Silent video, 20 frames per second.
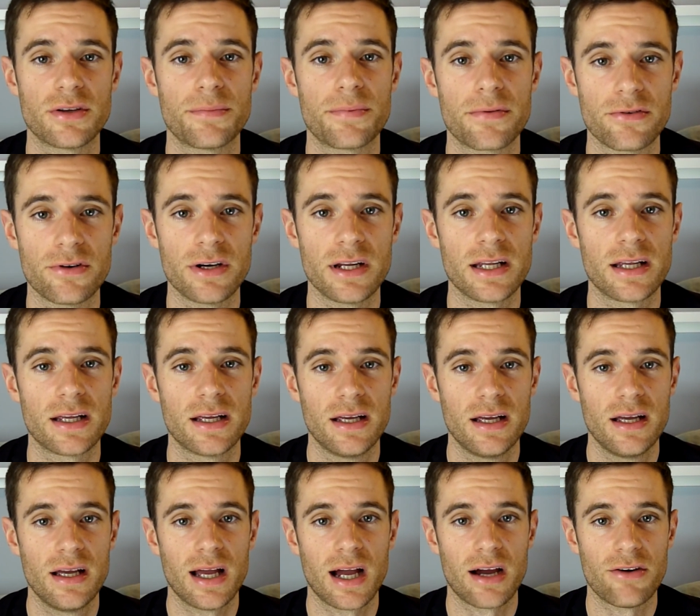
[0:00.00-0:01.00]
3.
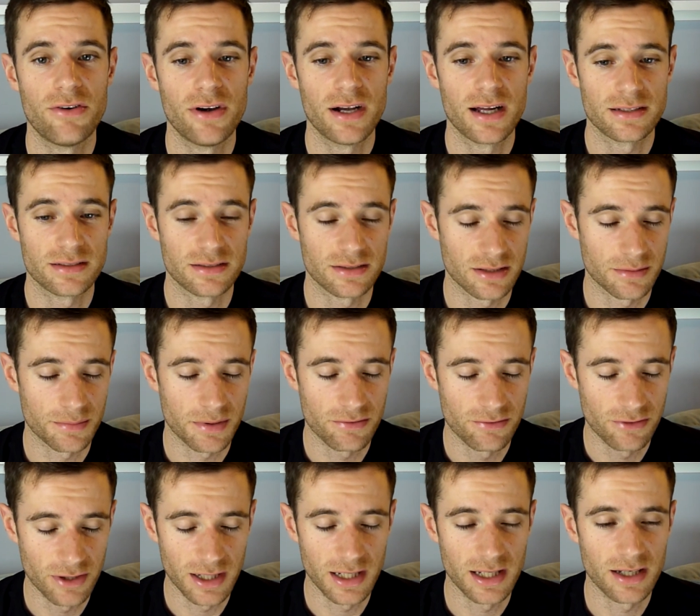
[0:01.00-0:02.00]
I realise it's going to be
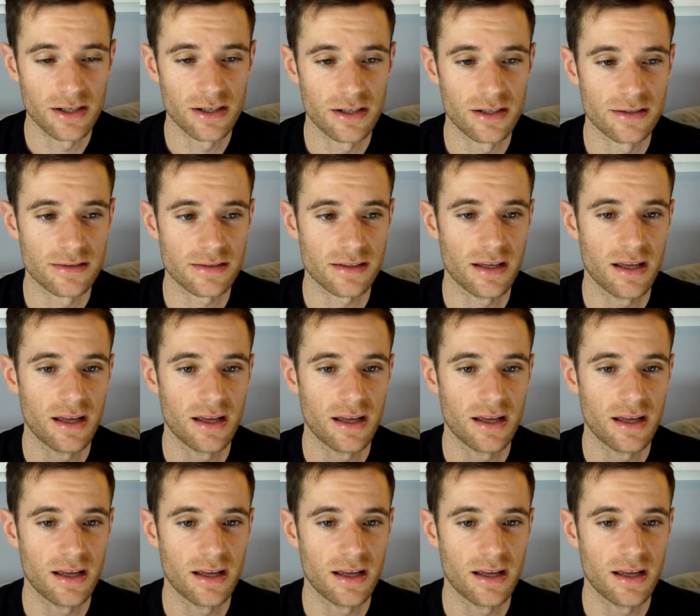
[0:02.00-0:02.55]
really hard.